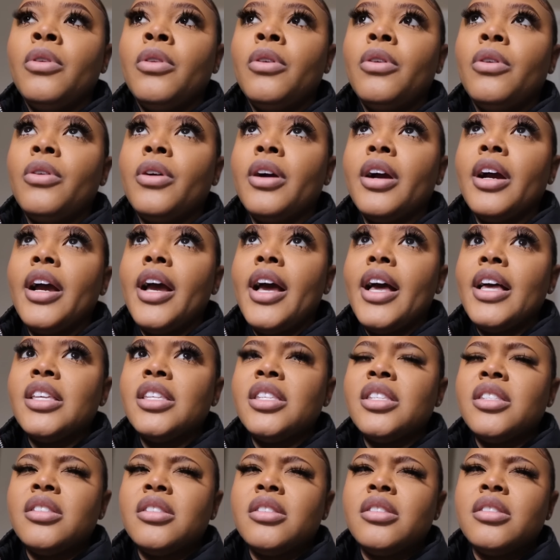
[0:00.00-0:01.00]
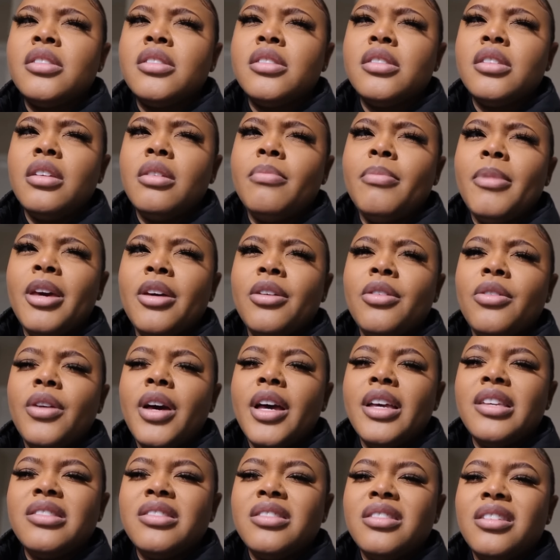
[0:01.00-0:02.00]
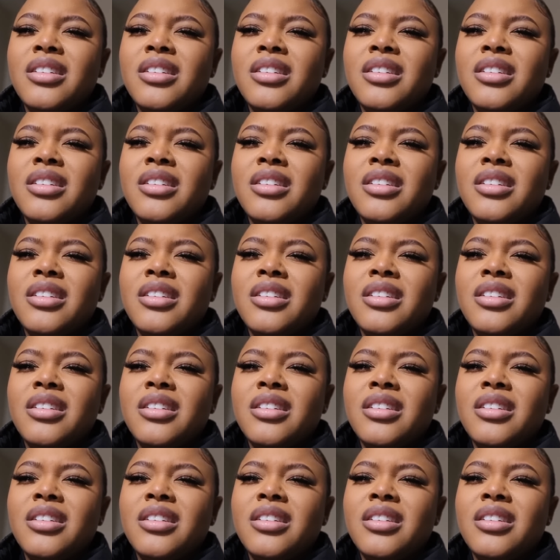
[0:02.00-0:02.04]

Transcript: Or S M L, S